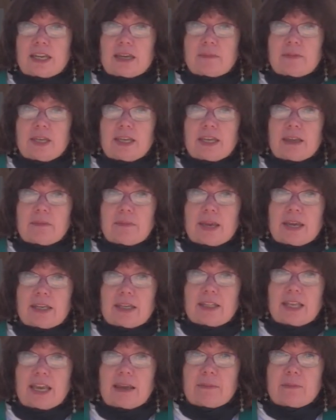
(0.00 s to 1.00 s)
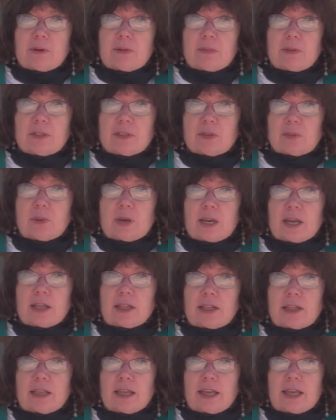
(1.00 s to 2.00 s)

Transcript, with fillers: I'm taken back to that moment as well.